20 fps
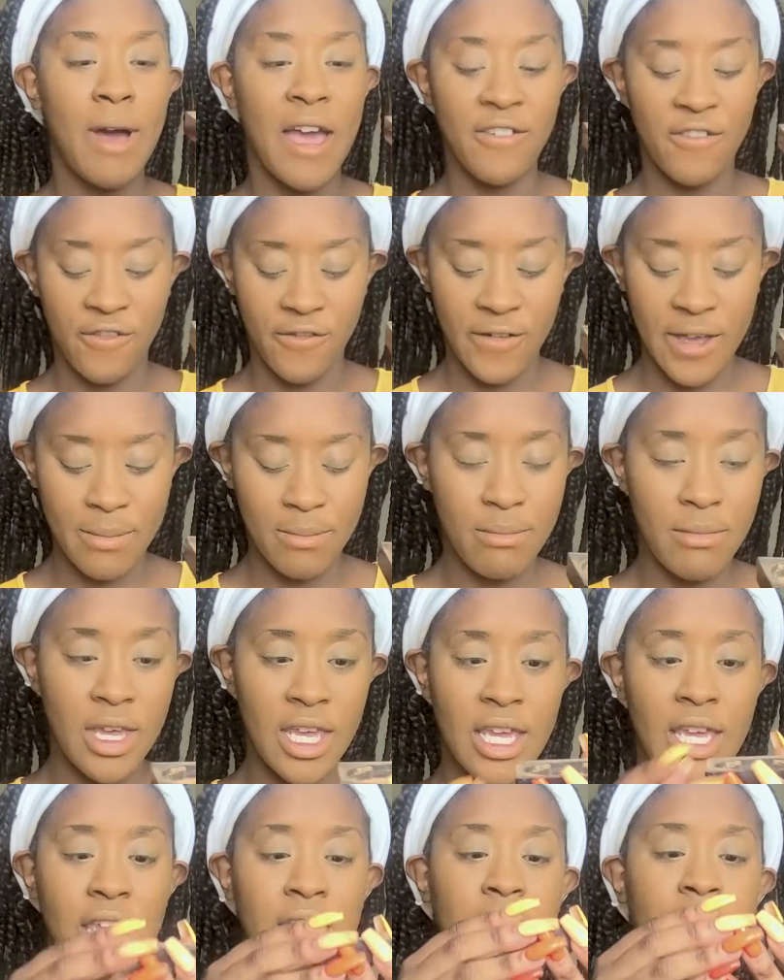Fit
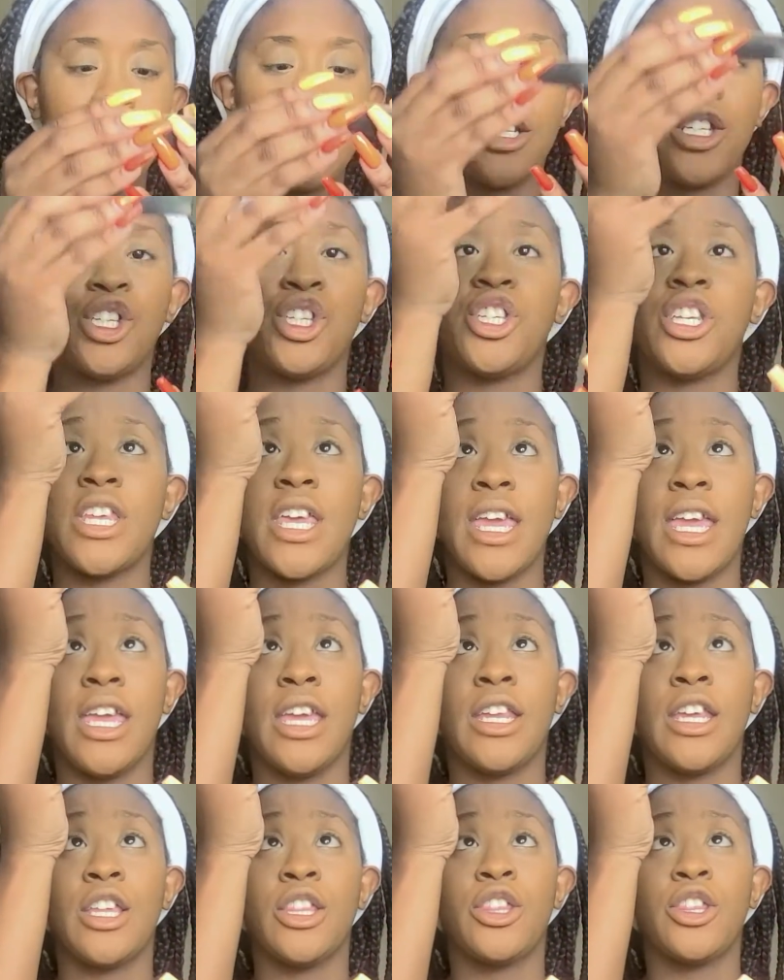Me in the
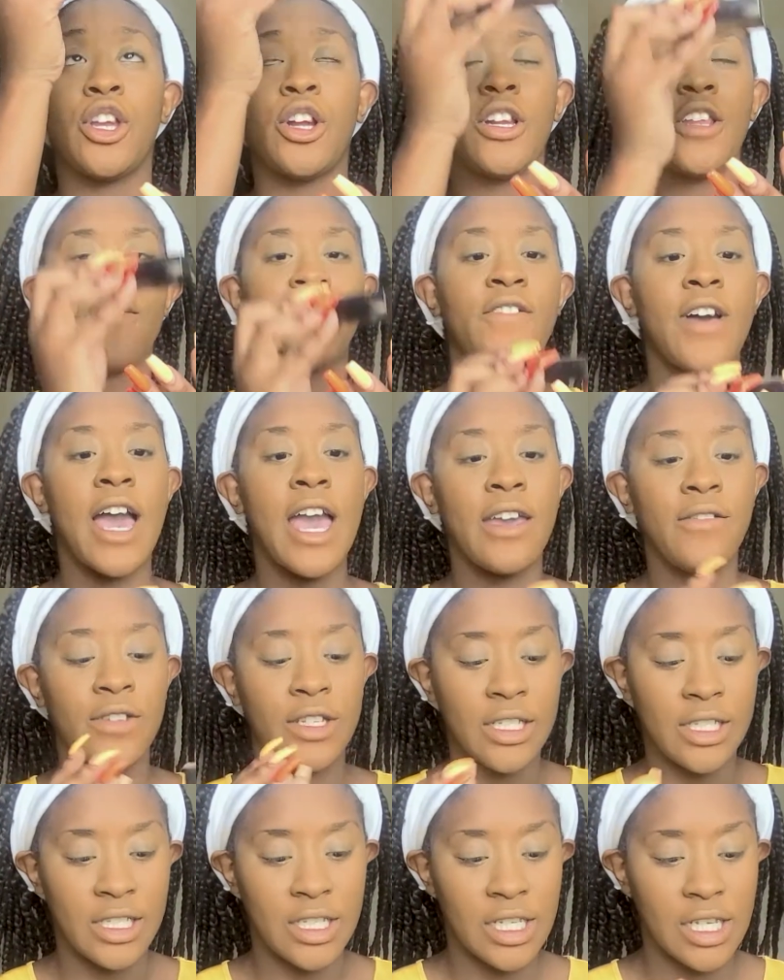shade
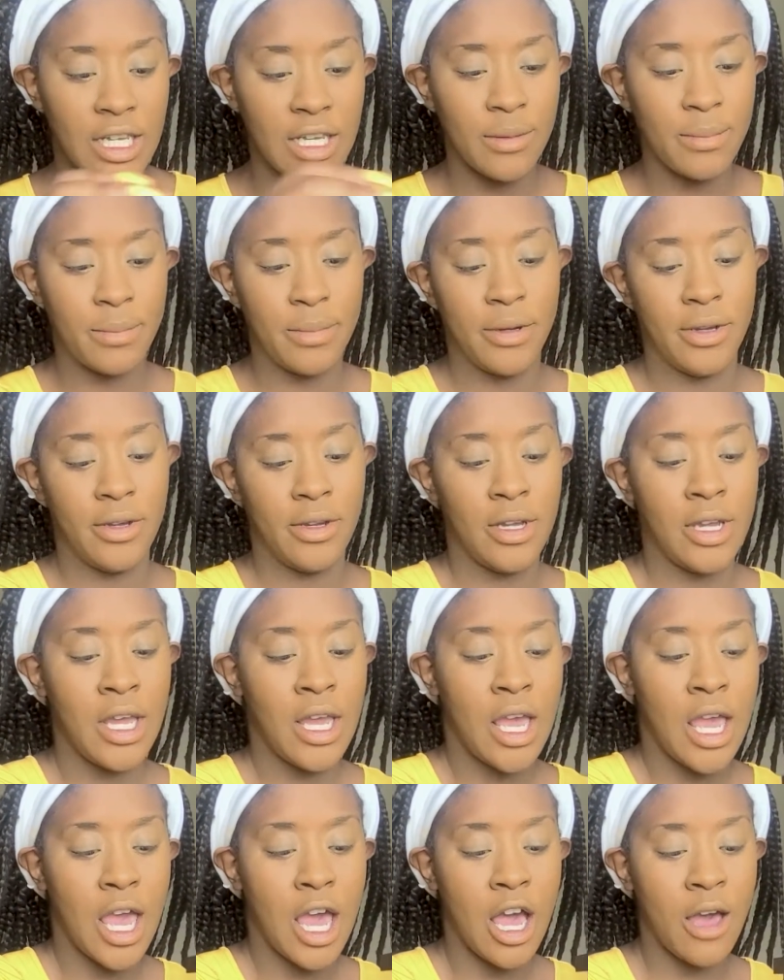35 Deep
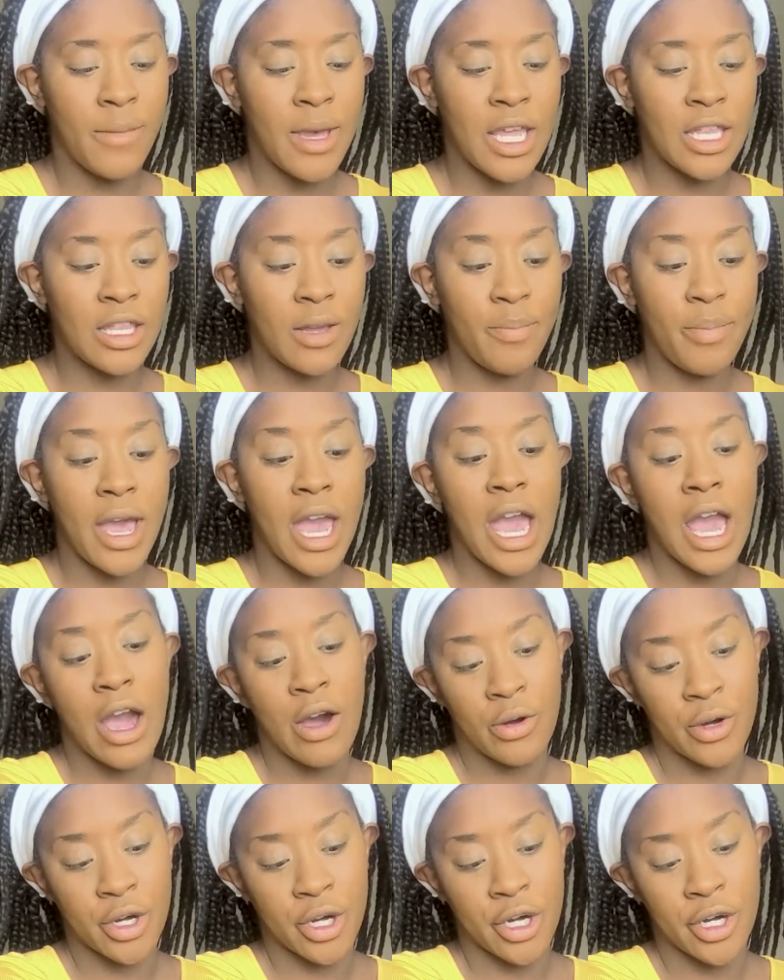in the
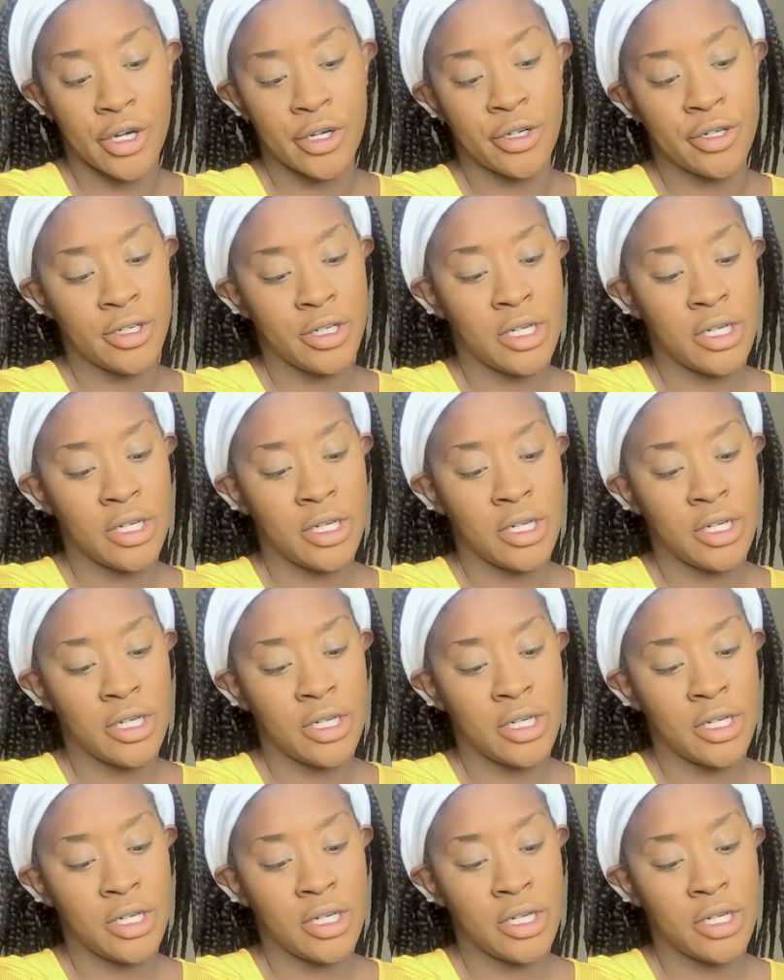powder,